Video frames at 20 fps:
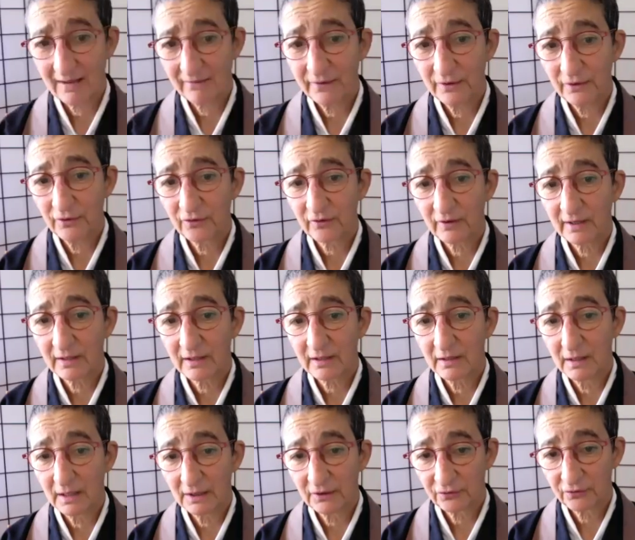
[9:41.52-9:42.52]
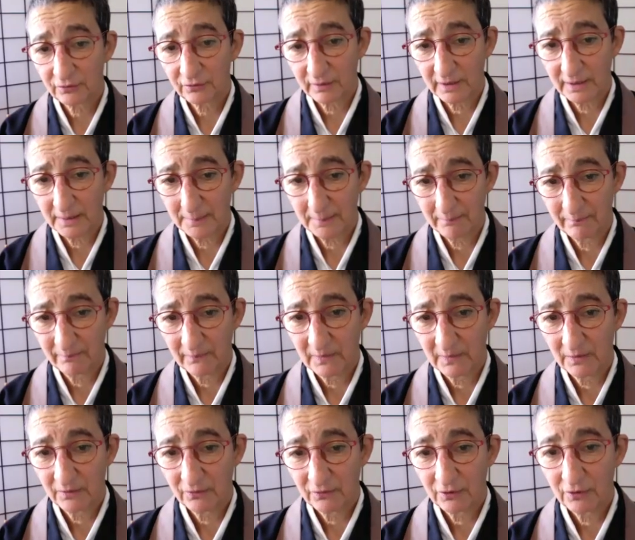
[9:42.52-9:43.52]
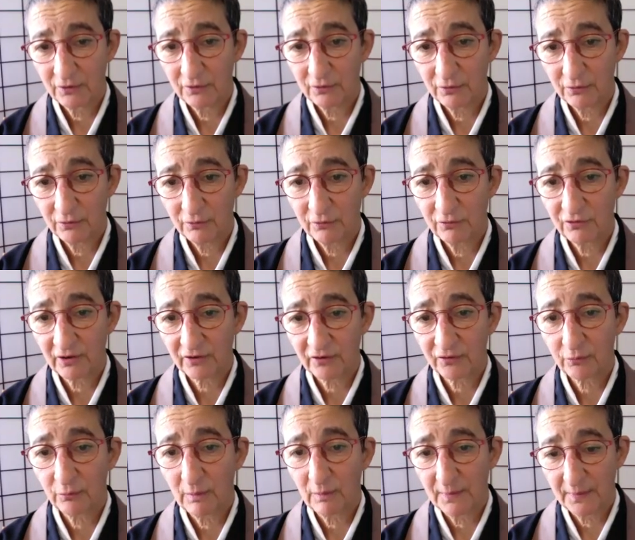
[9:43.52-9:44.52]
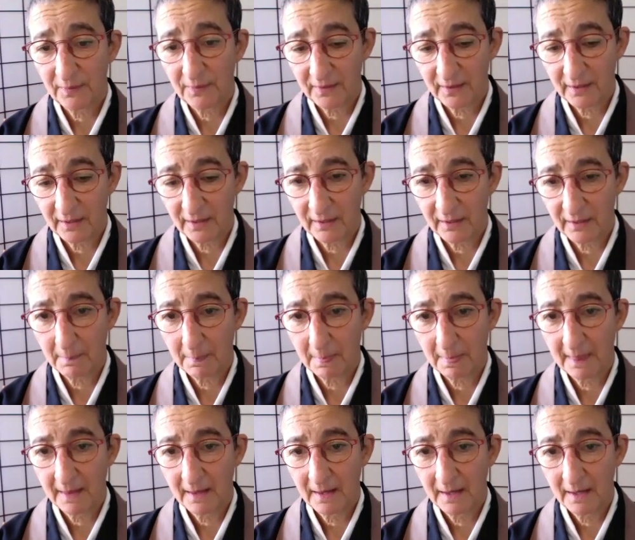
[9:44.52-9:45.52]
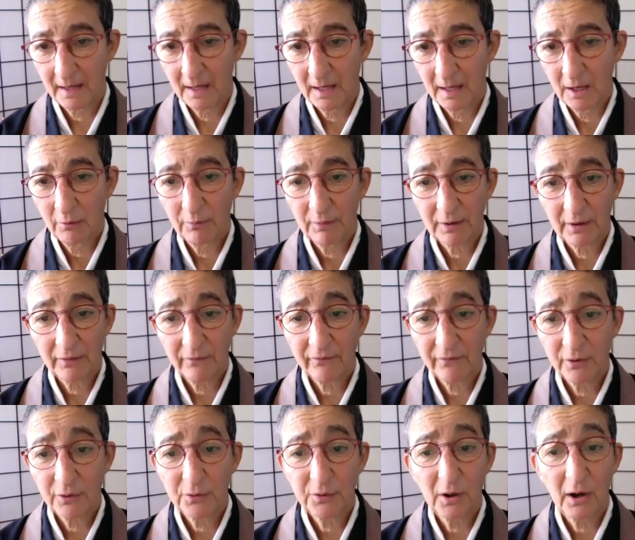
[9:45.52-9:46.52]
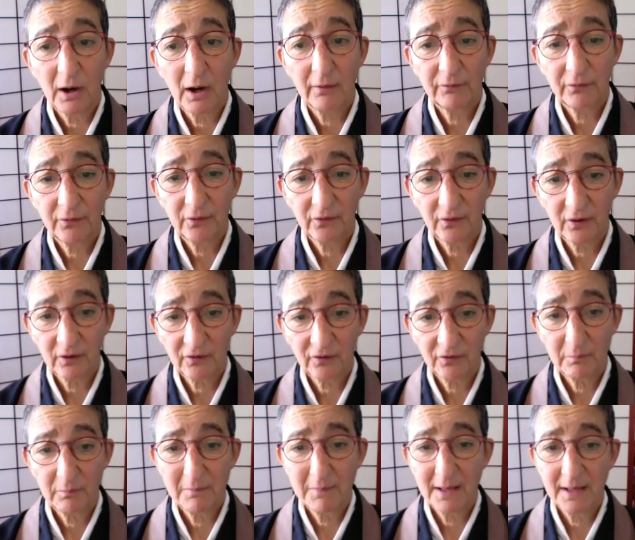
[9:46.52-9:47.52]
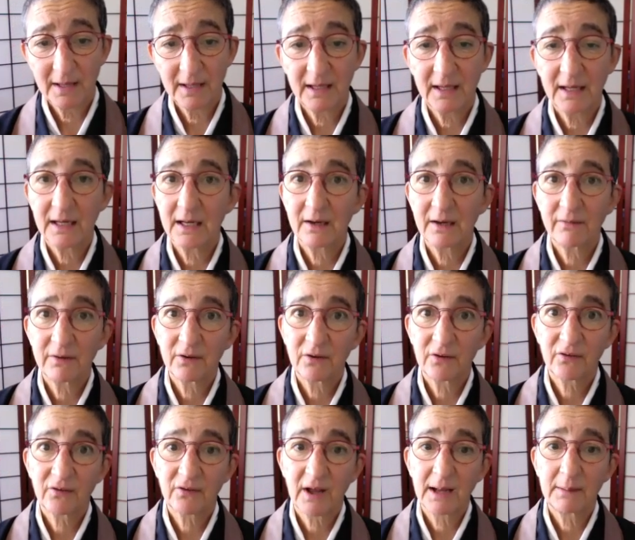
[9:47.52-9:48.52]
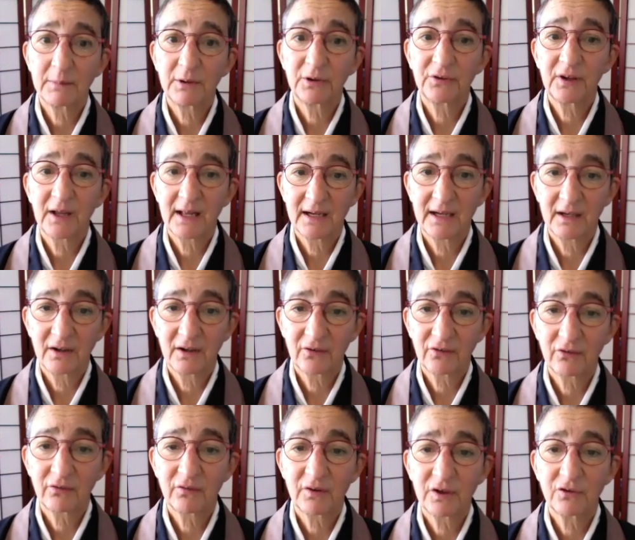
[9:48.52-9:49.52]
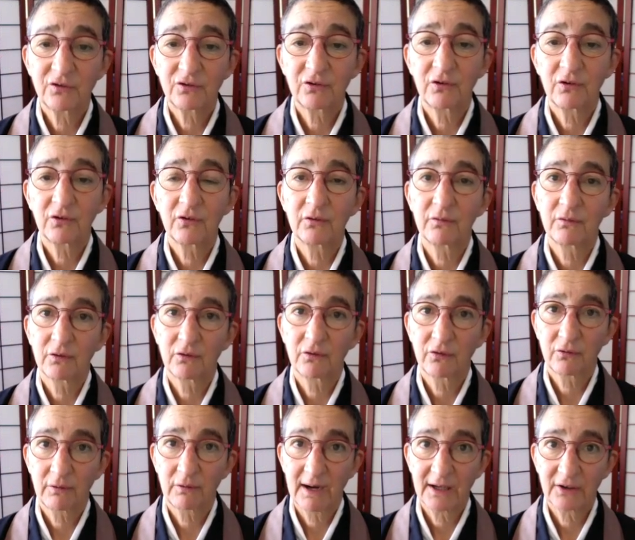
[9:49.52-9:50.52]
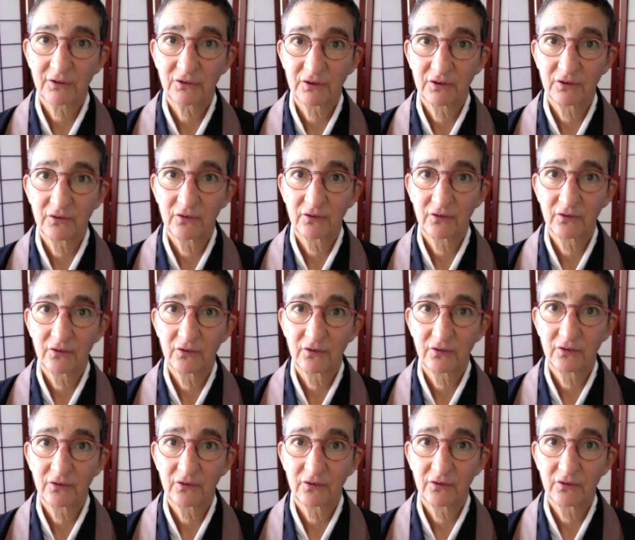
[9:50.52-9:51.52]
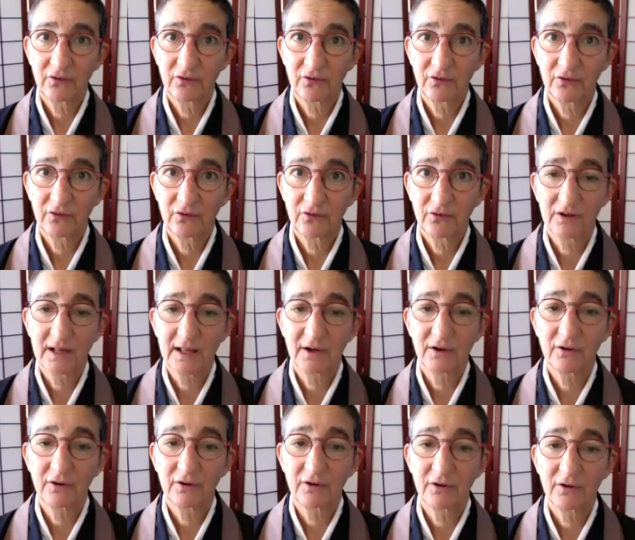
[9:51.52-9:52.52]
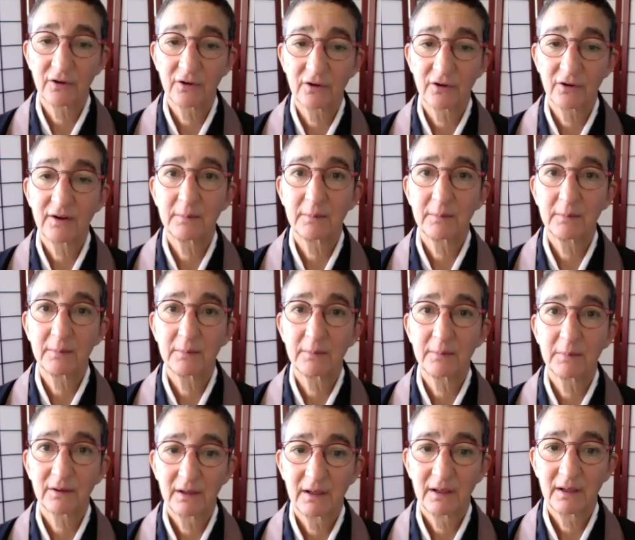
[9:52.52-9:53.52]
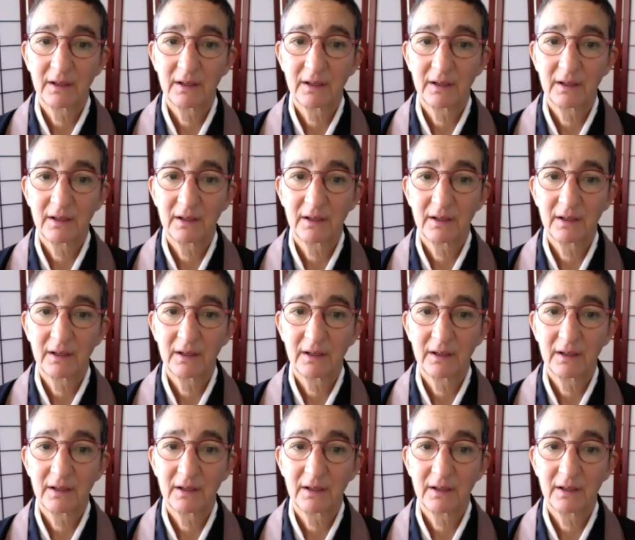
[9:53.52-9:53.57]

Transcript: Days that feels like a luxury to do just one thing. When our phone offers us many, even simultaneous features of distractions and entertainment.